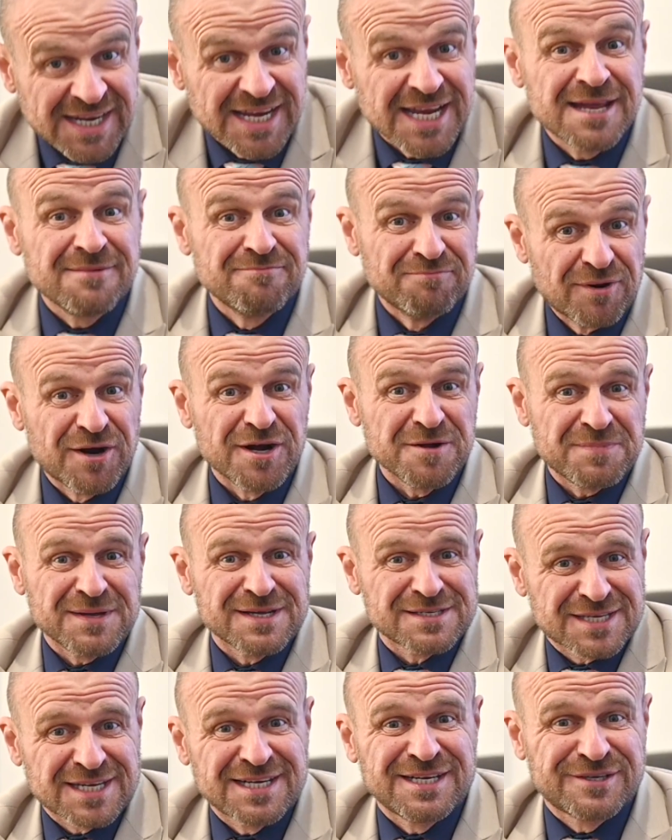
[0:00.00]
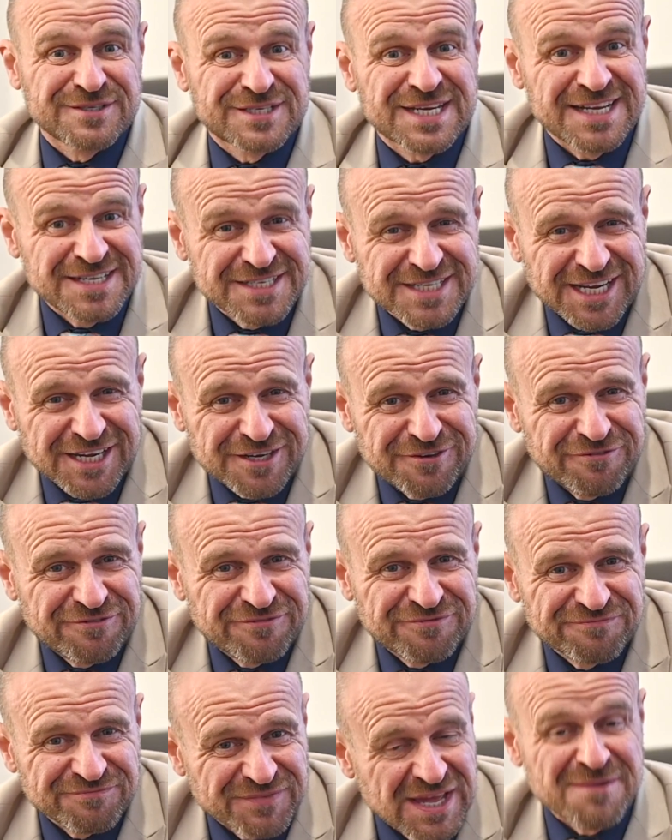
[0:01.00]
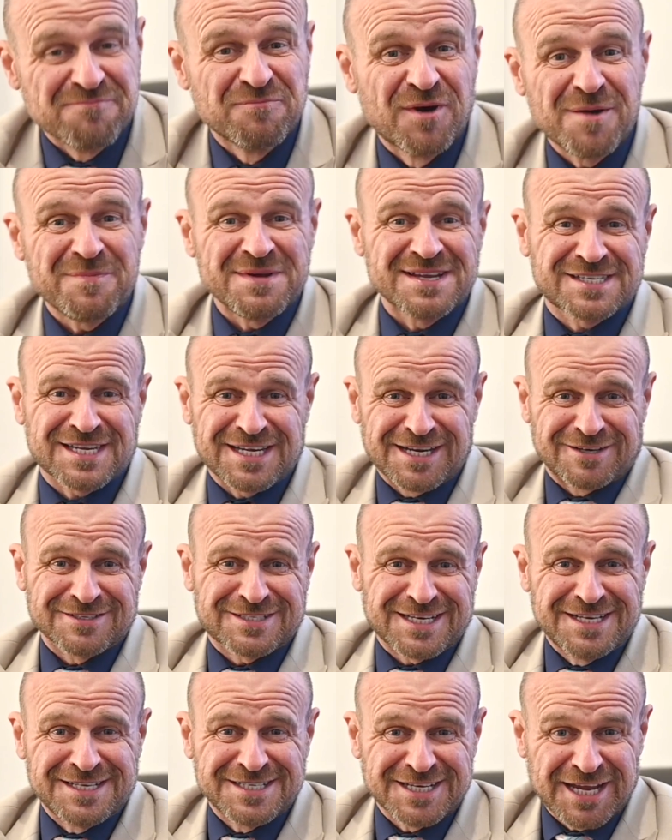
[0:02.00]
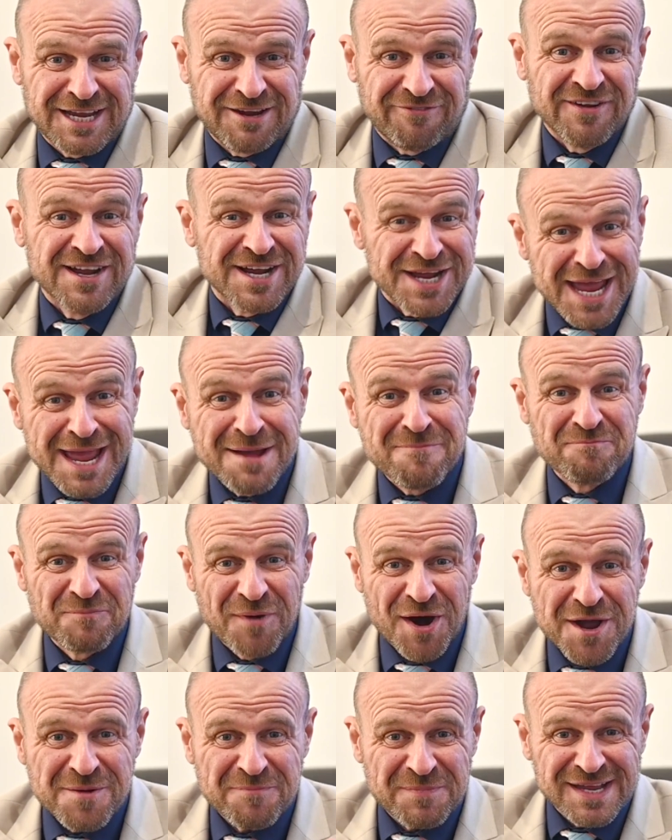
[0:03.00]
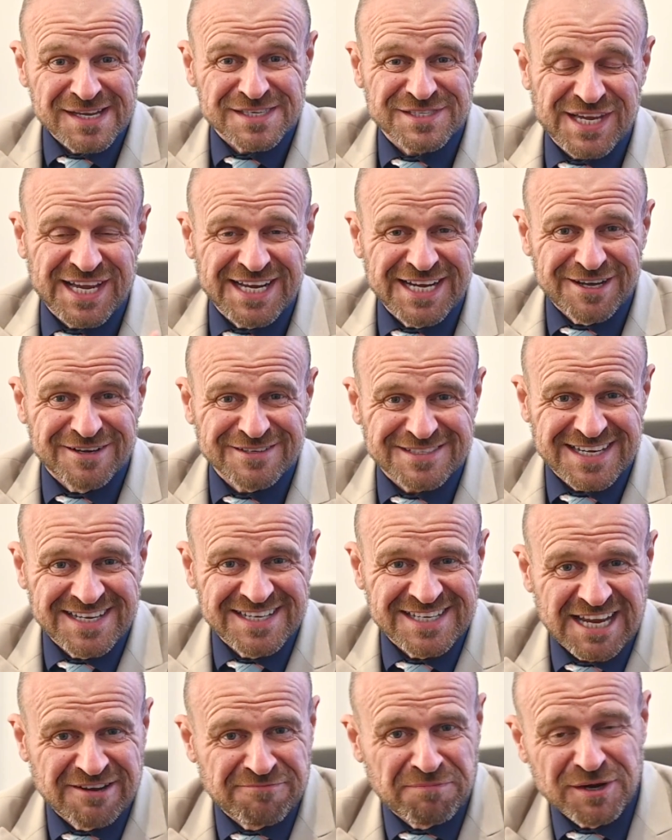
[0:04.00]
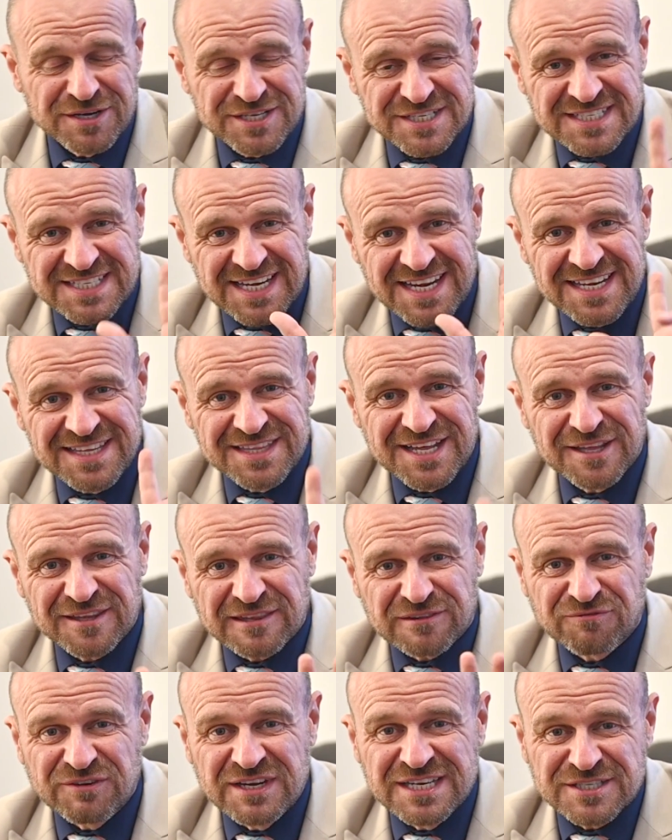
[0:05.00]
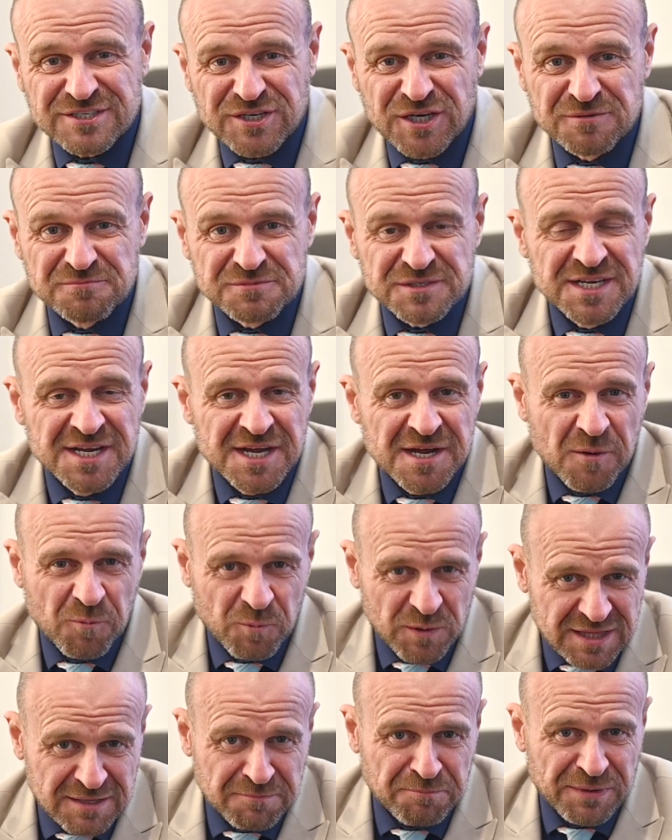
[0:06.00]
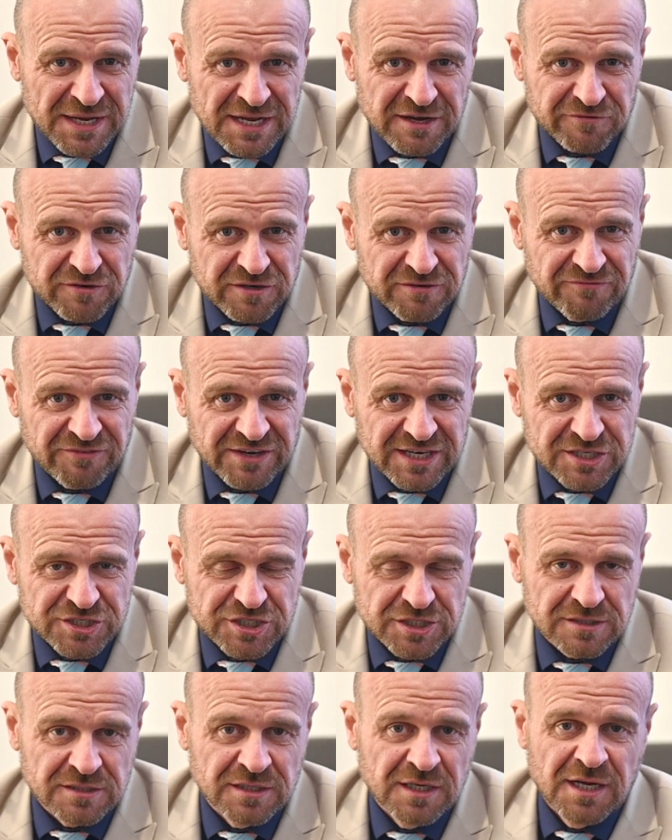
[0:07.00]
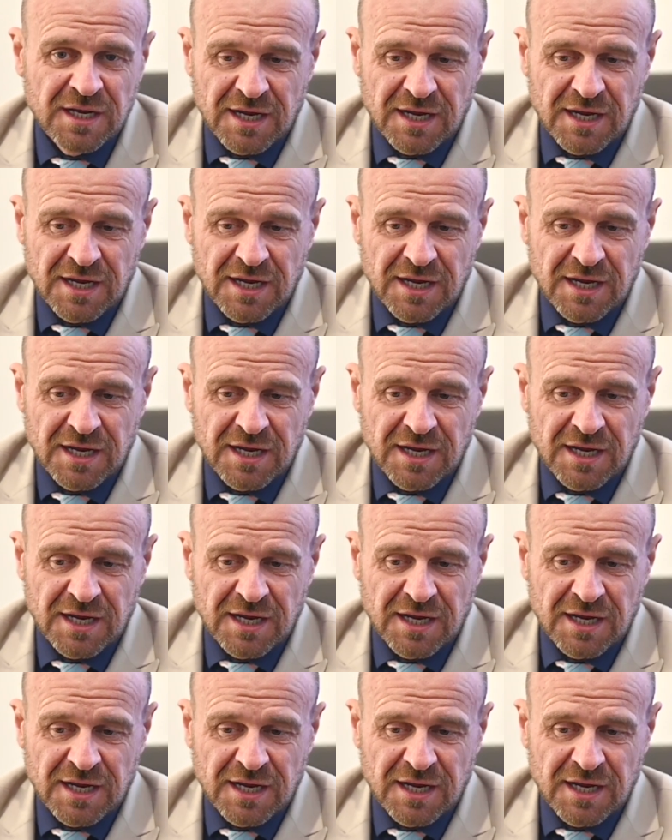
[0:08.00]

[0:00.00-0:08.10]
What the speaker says: It might be a 10 out of 10, Dave, It might be a 10 out of 10, Dave. It might be a 10 out of 10, Dave, by saying that 3 times with a bit of conviction.